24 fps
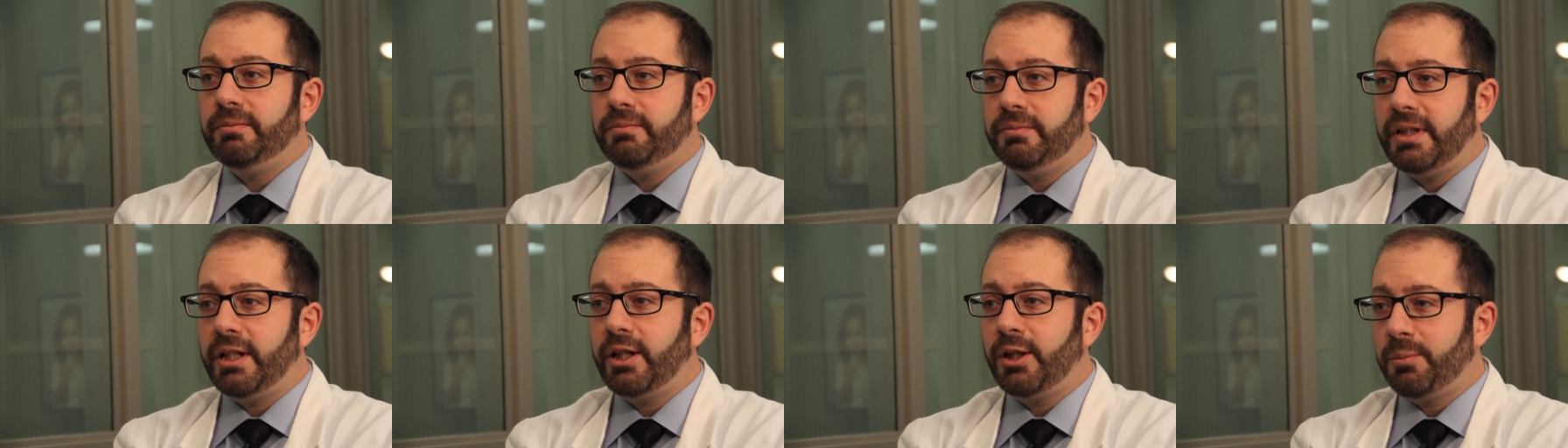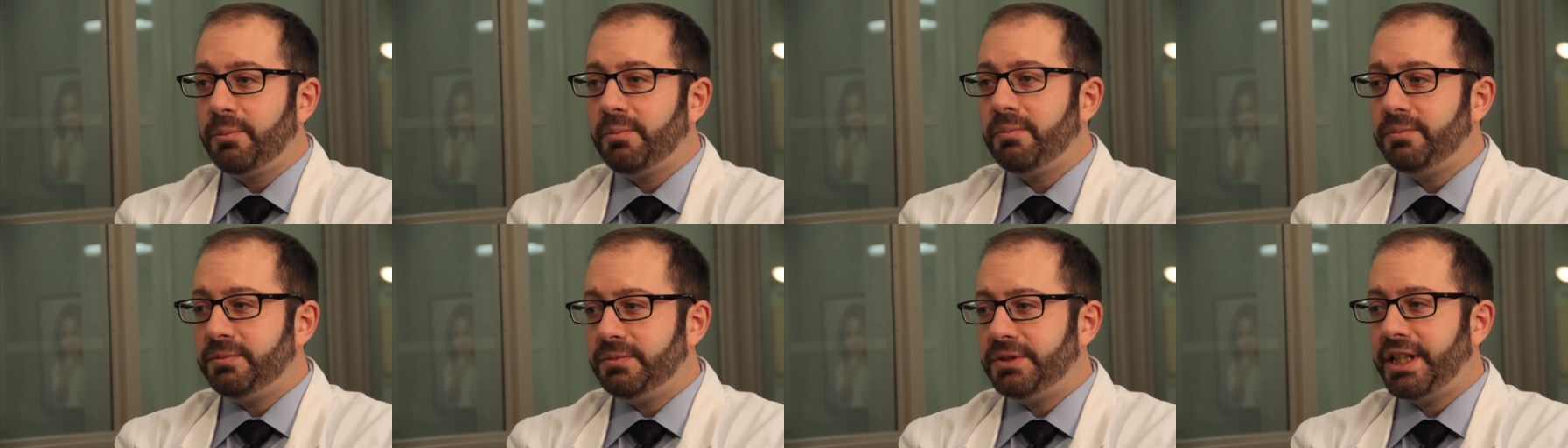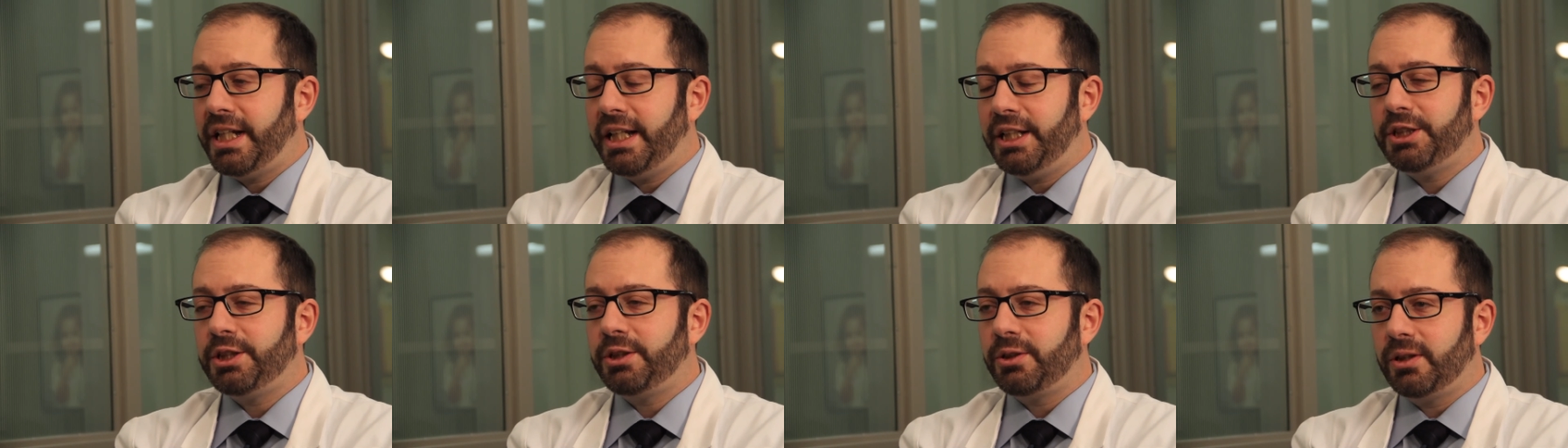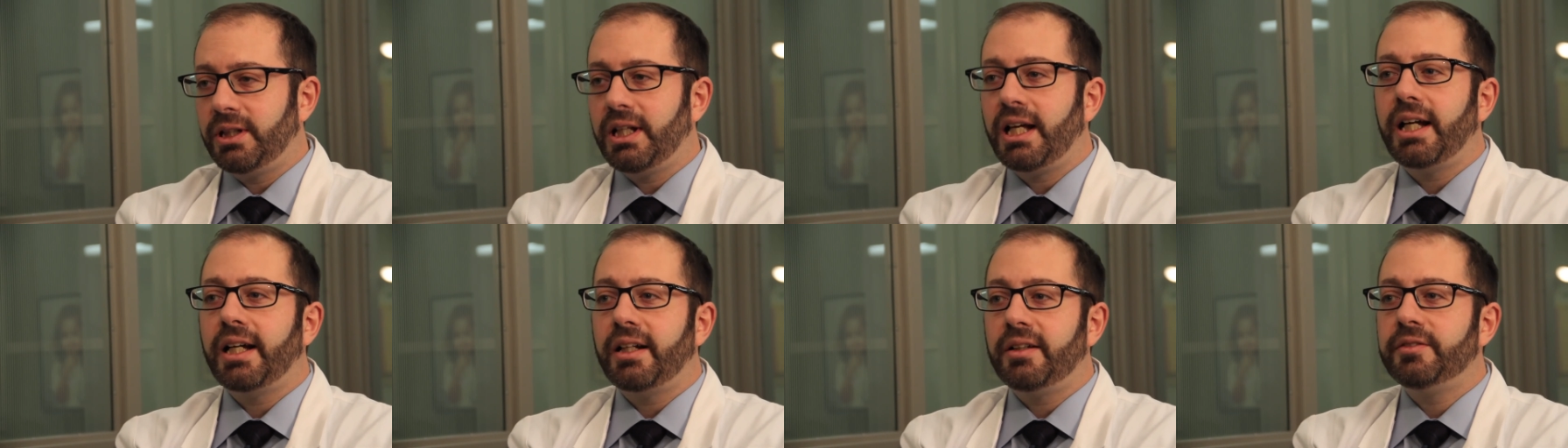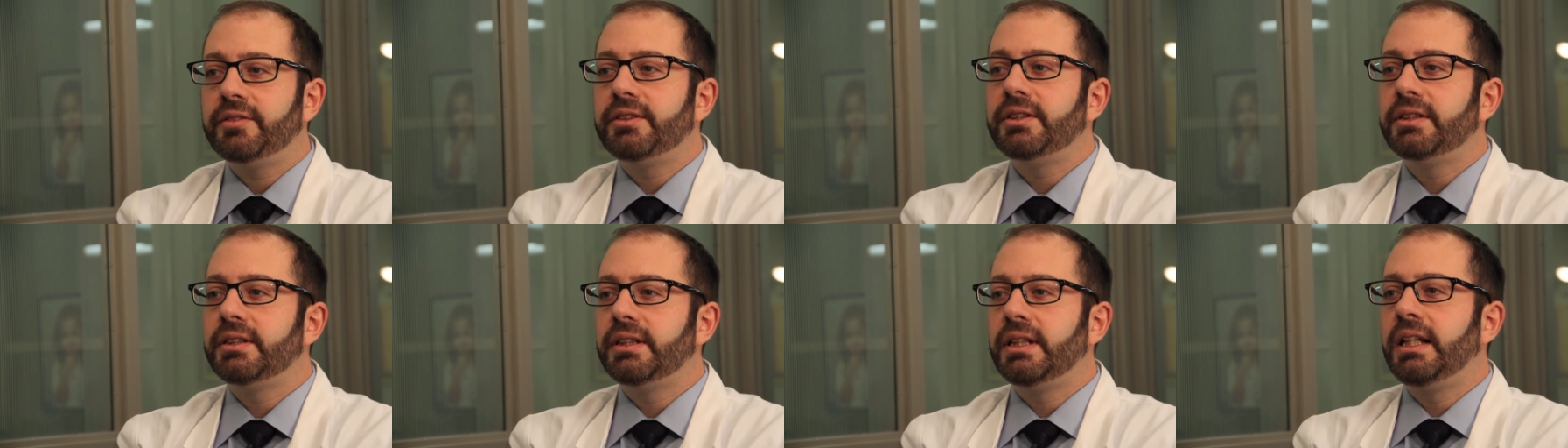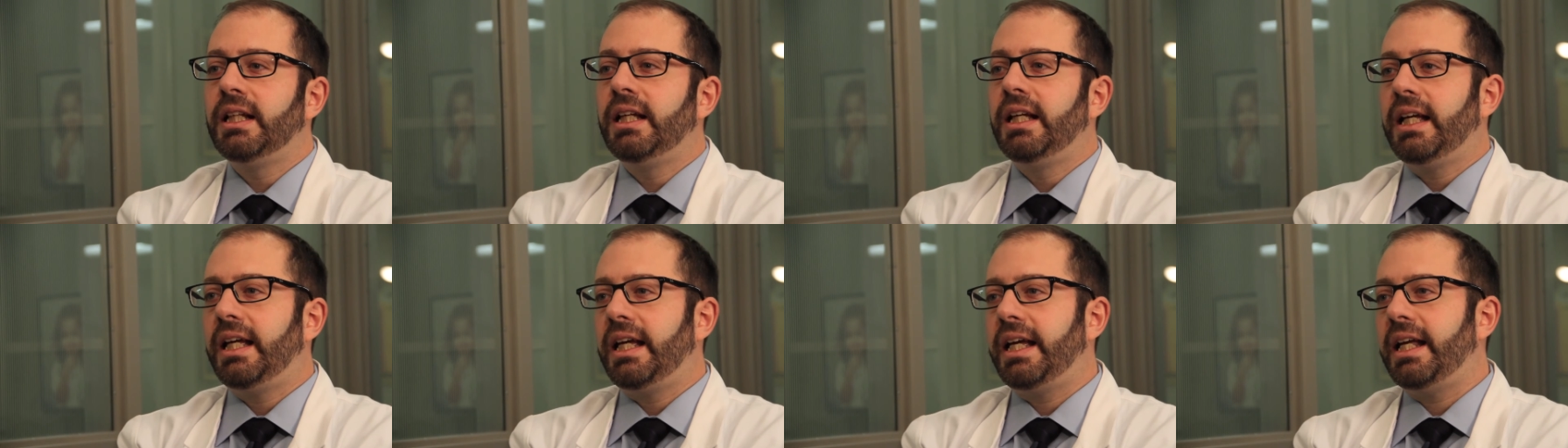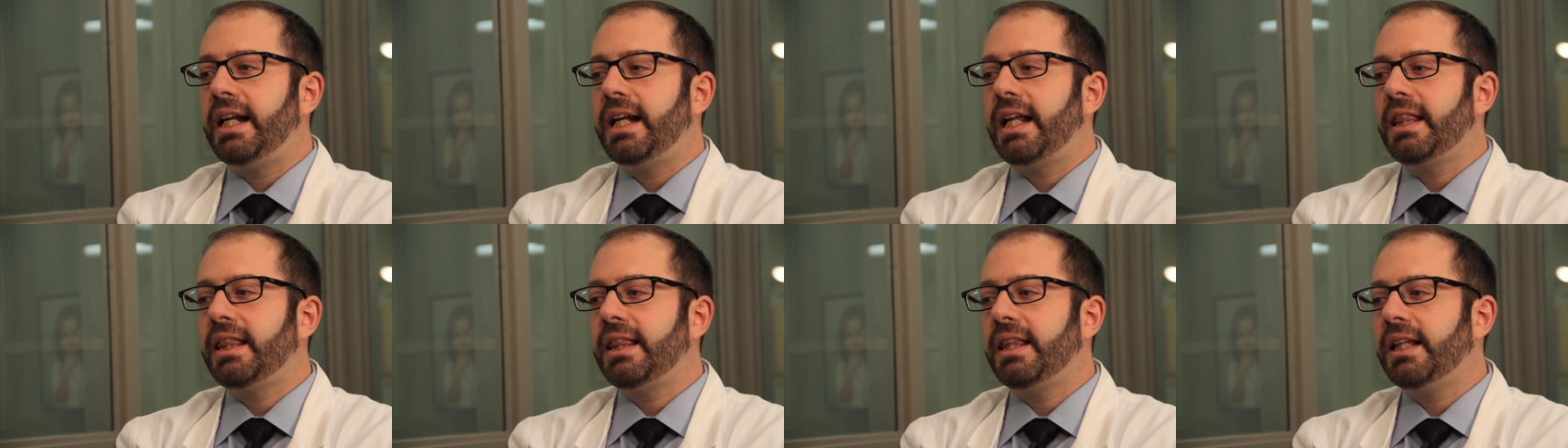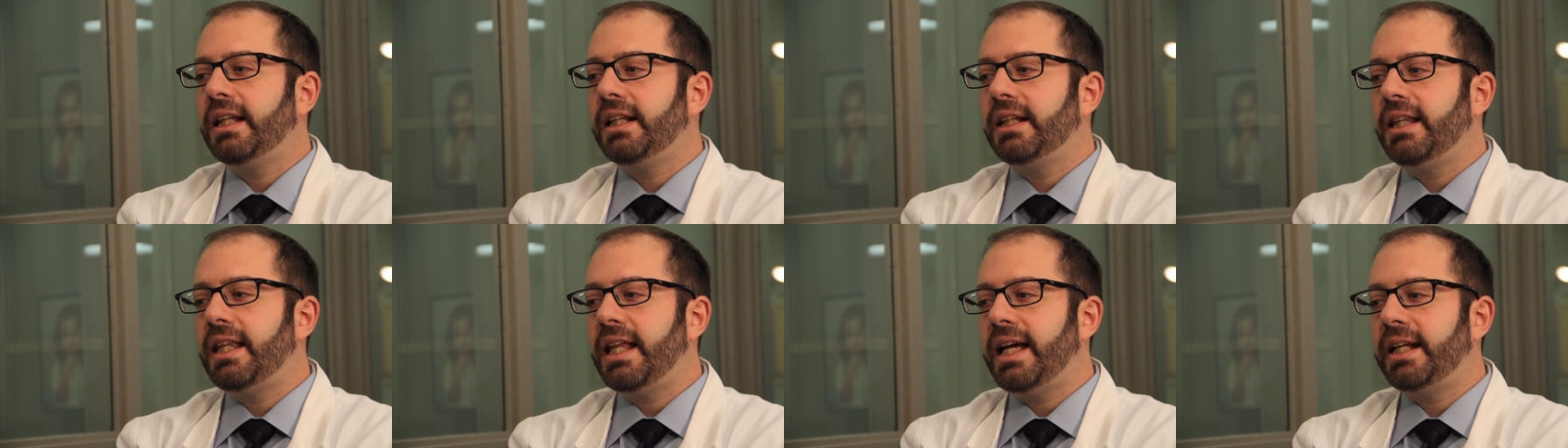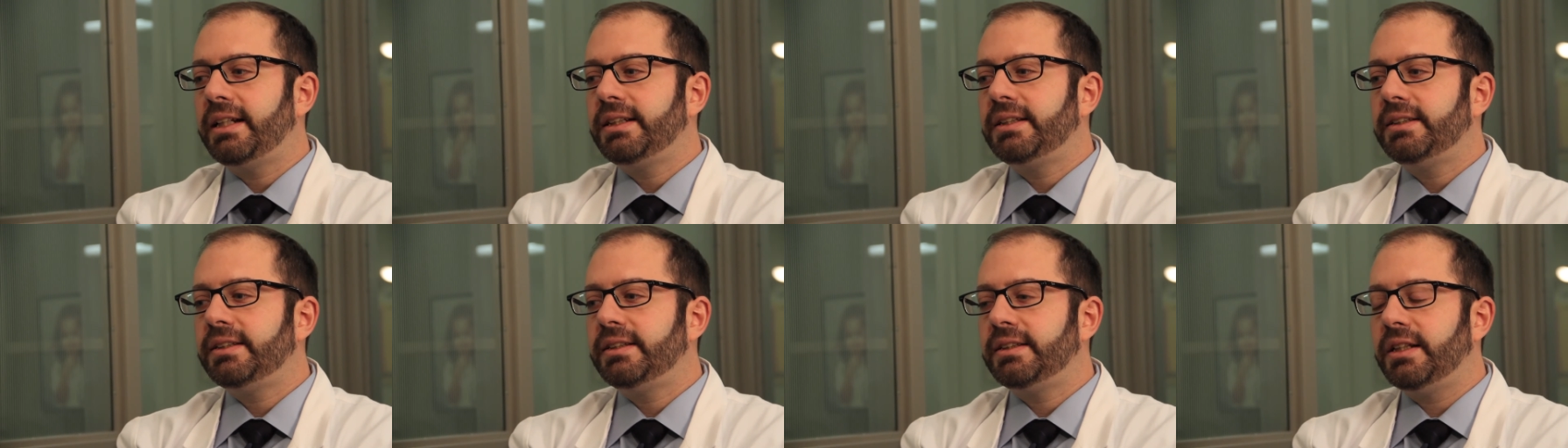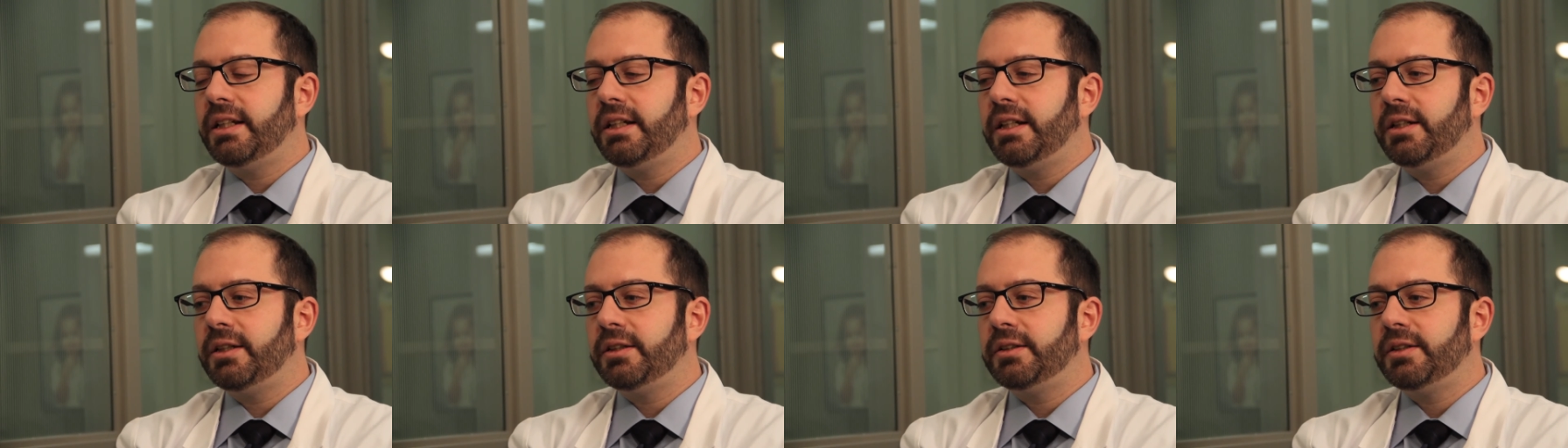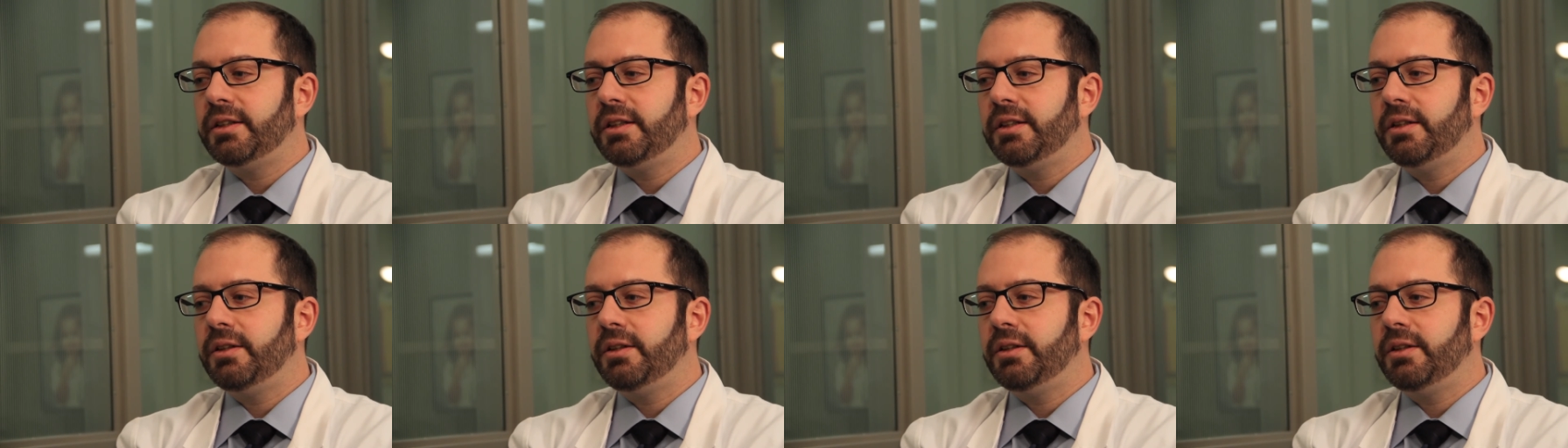help change their lives, and I think that's uh,